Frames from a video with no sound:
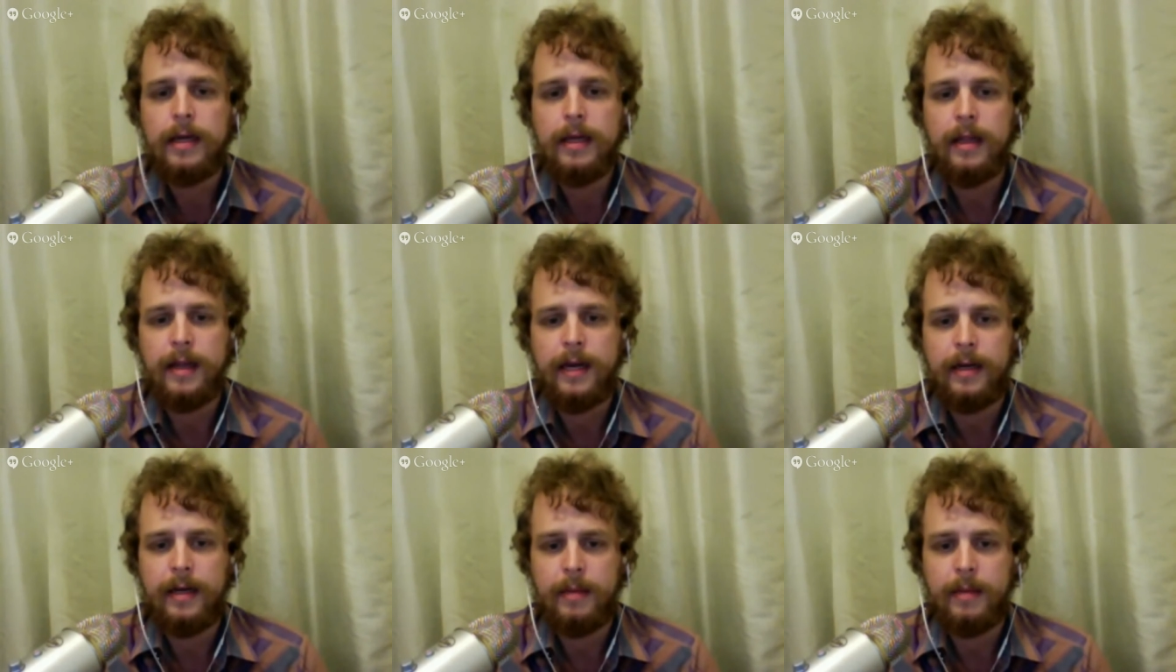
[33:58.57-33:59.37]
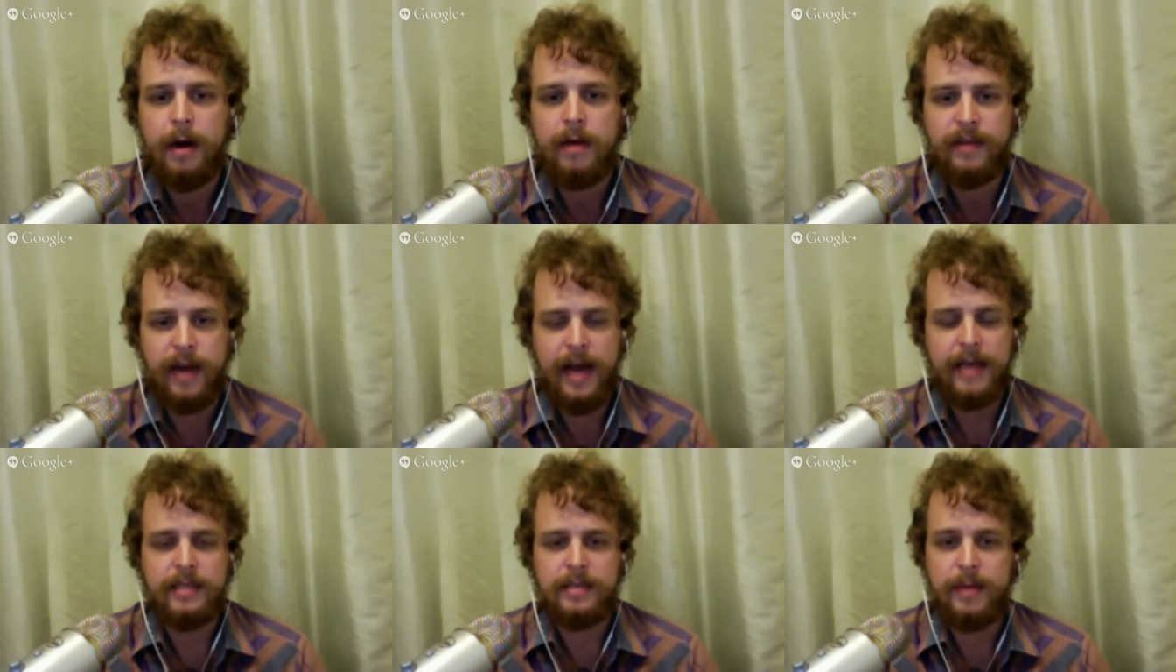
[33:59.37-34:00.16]
that often
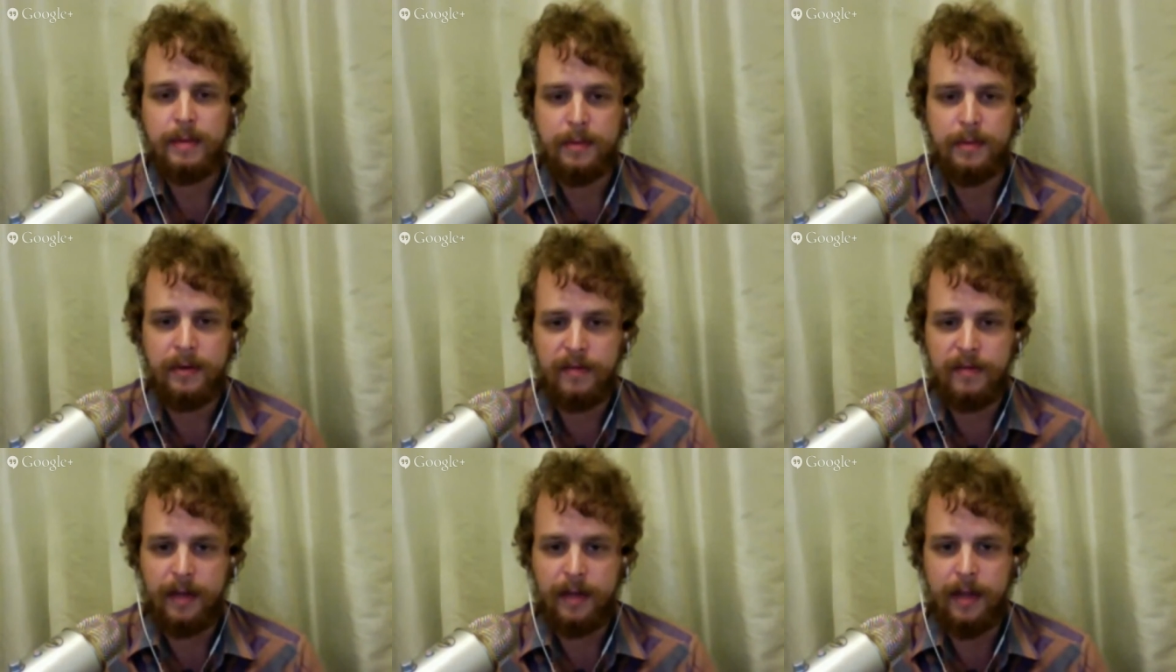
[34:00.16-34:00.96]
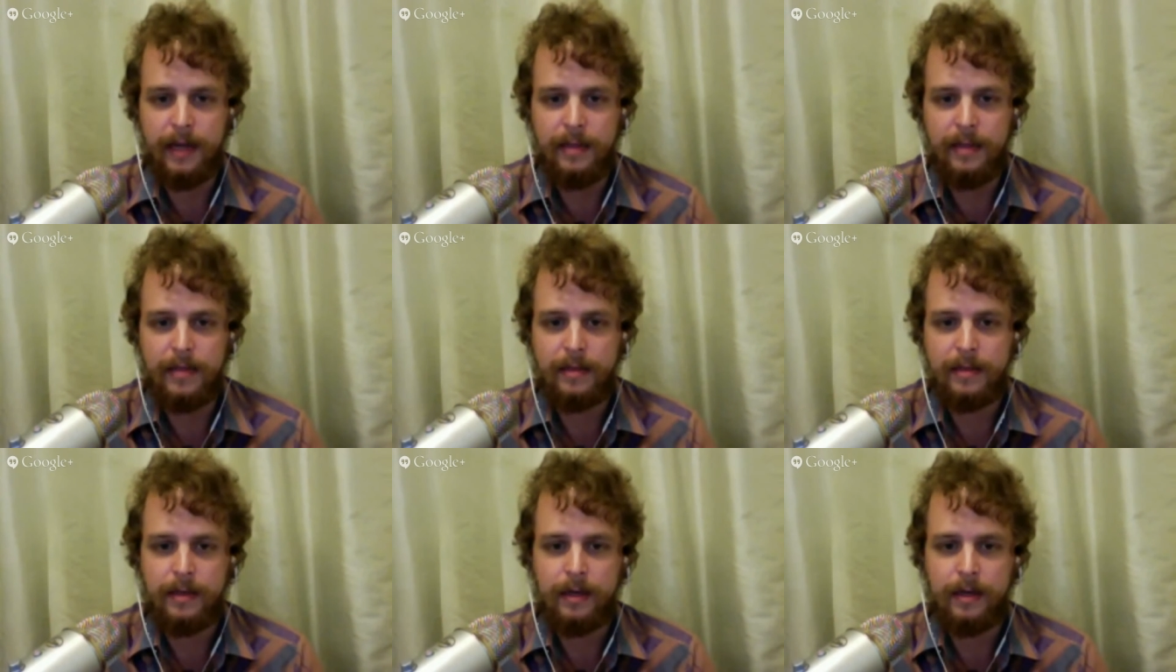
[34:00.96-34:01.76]
asks people if they'd like
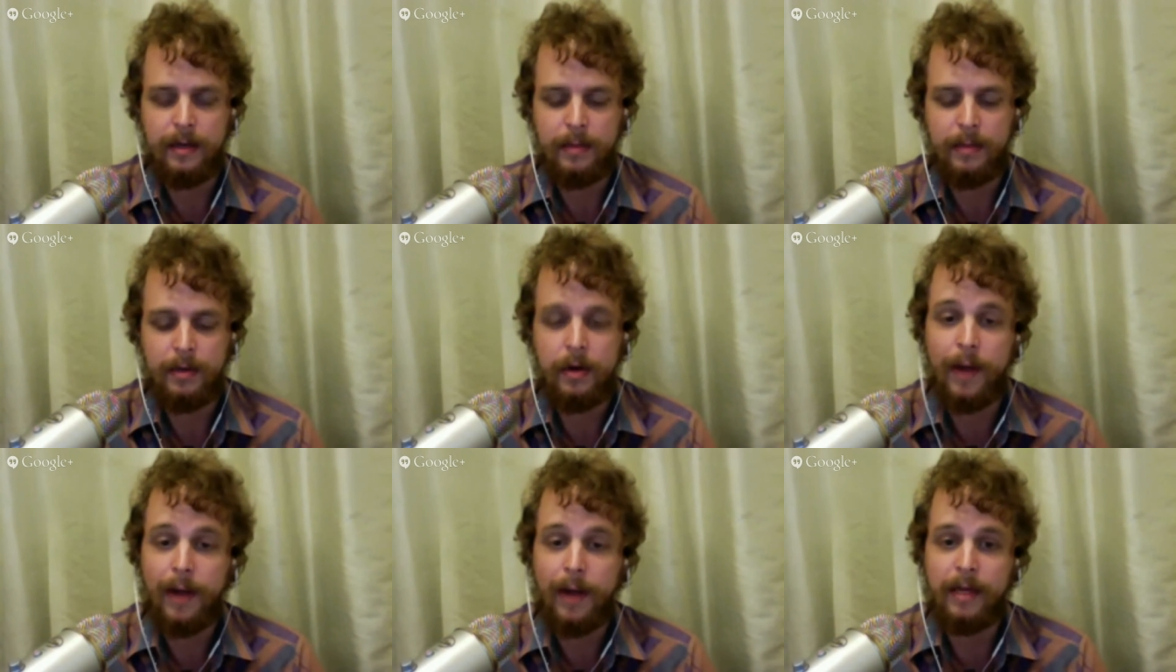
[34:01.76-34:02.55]
to go around